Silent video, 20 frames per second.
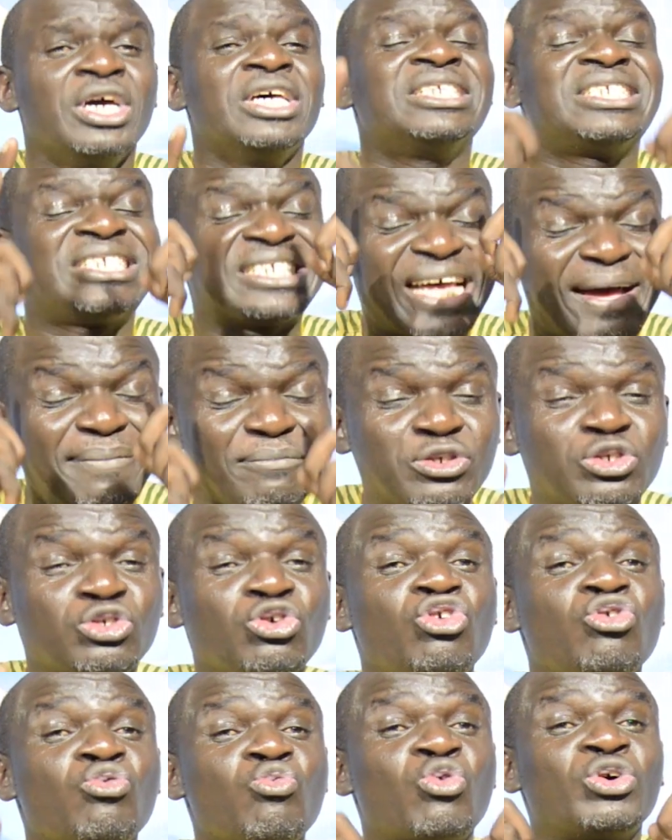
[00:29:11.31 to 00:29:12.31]

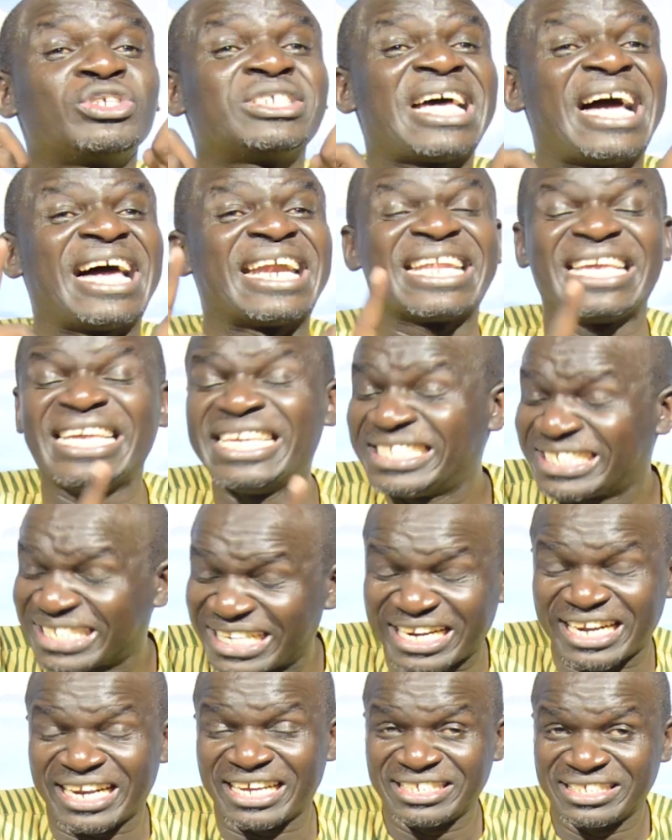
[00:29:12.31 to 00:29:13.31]
Samson was an
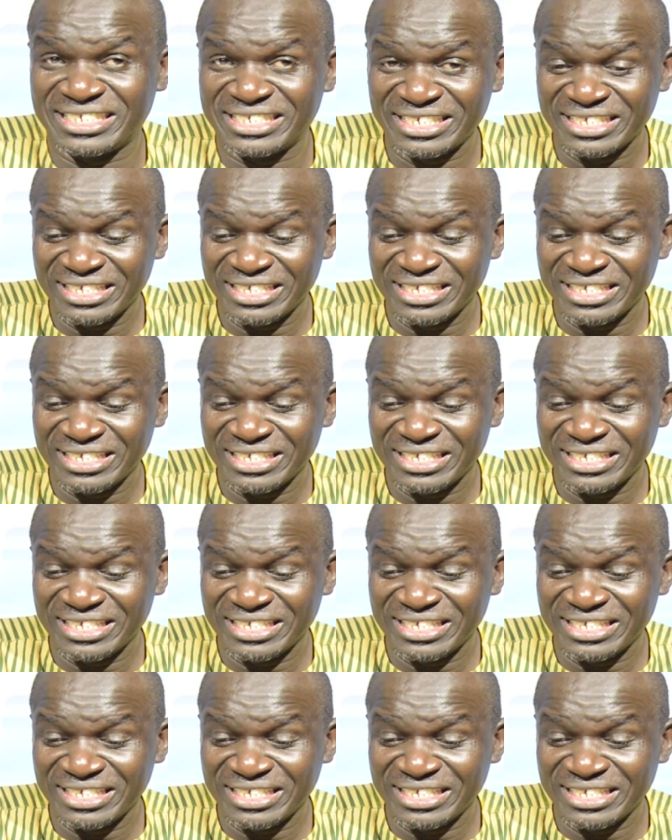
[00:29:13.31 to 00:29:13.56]
Israelite.